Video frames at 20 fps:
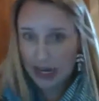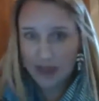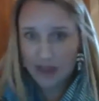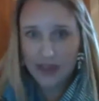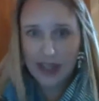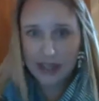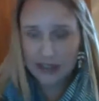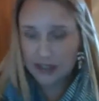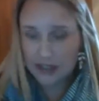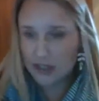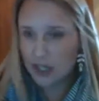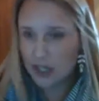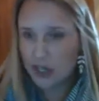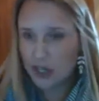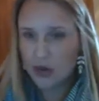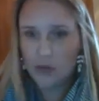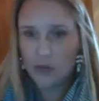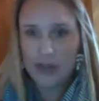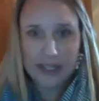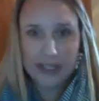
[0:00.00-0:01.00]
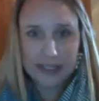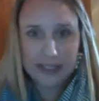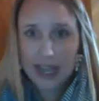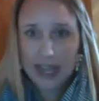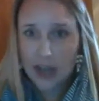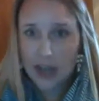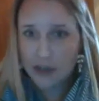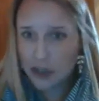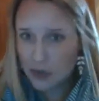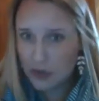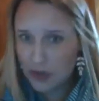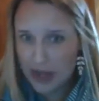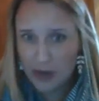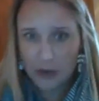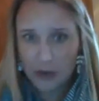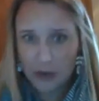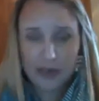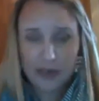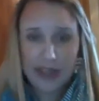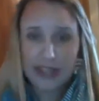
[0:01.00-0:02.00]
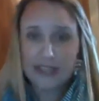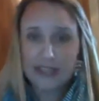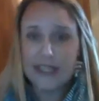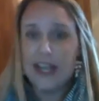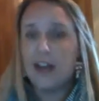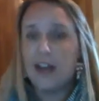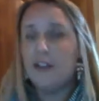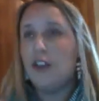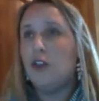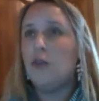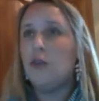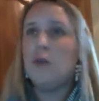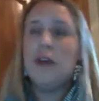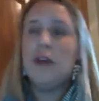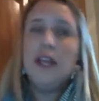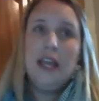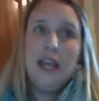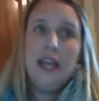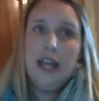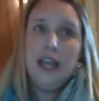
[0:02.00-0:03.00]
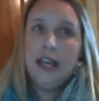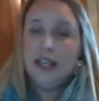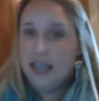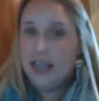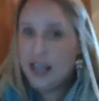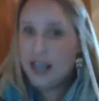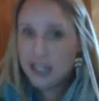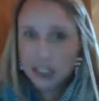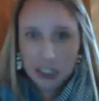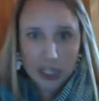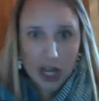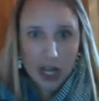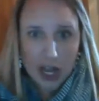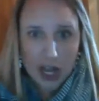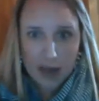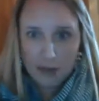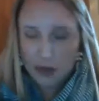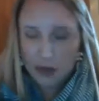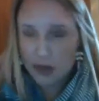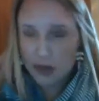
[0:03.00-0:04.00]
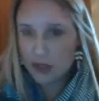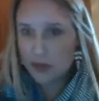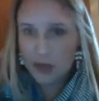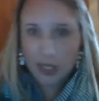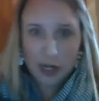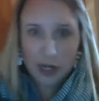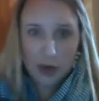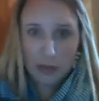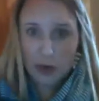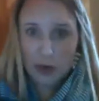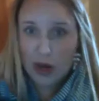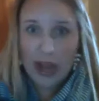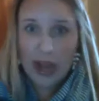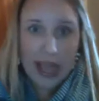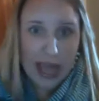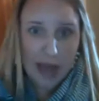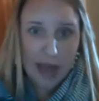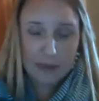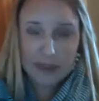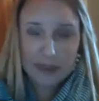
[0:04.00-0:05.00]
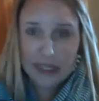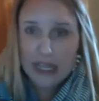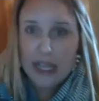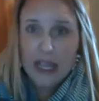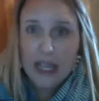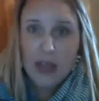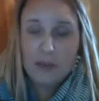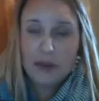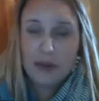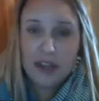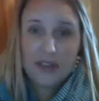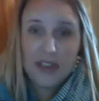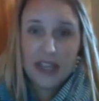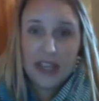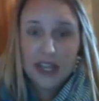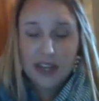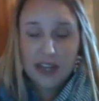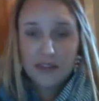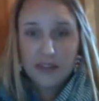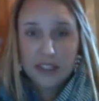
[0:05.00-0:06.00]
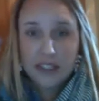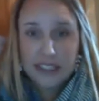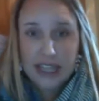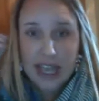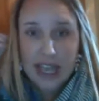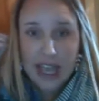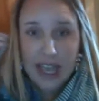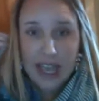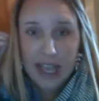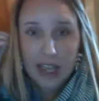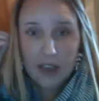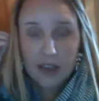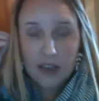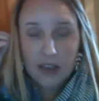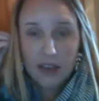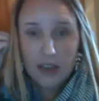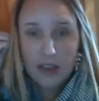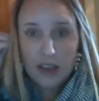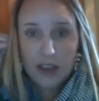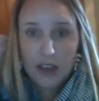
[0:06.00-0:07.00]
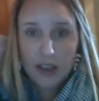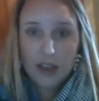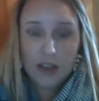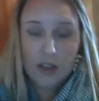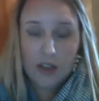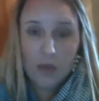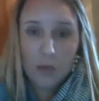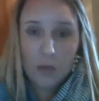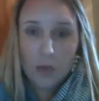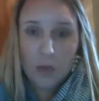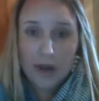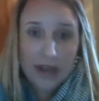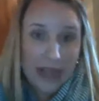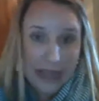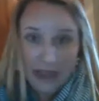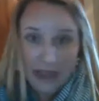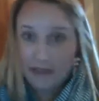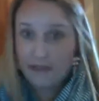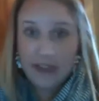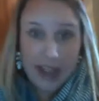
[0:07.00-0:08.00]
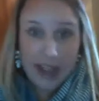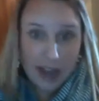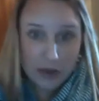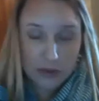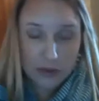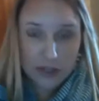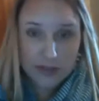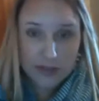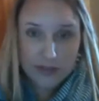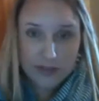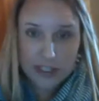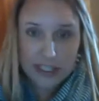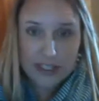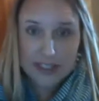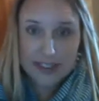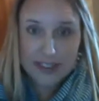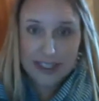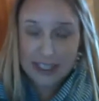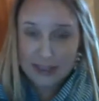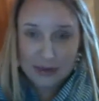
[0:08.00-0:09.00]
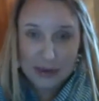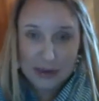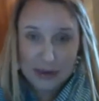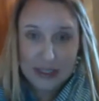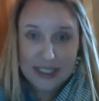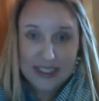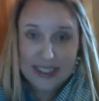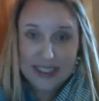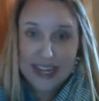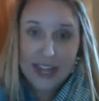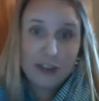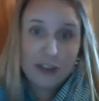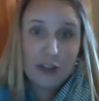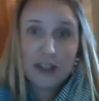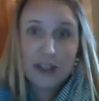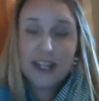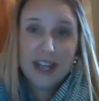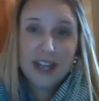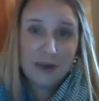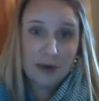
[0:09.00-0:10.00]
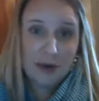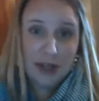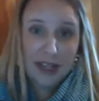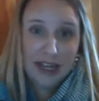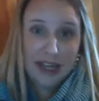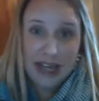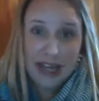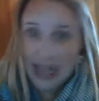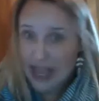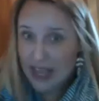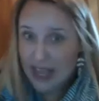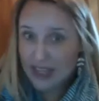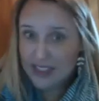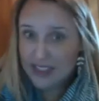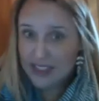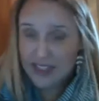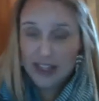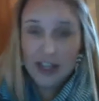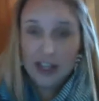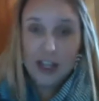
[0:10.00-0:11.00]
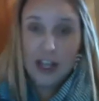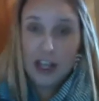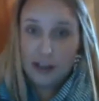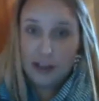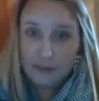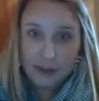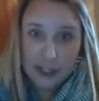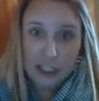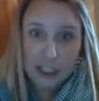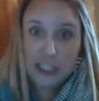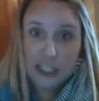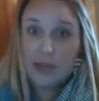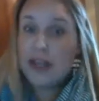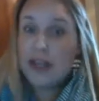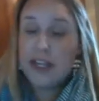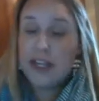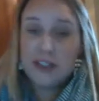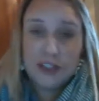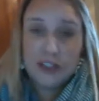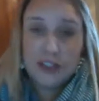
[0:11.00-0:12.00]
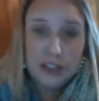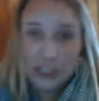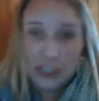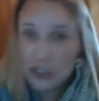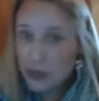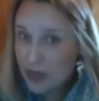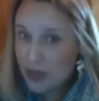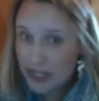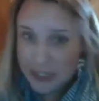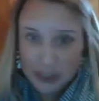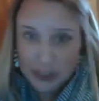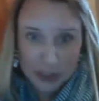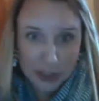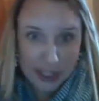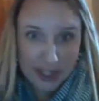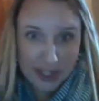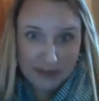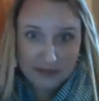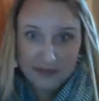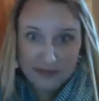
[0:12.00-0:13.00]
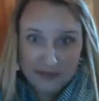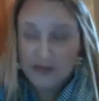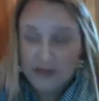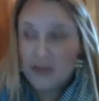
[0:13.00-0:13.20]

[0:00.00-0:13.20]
And that's, that's how you network. That's how you get a job, perhaps. But at the end of the day, what I have found very successful is that I look at networking as a friendship, and it's a two-way street.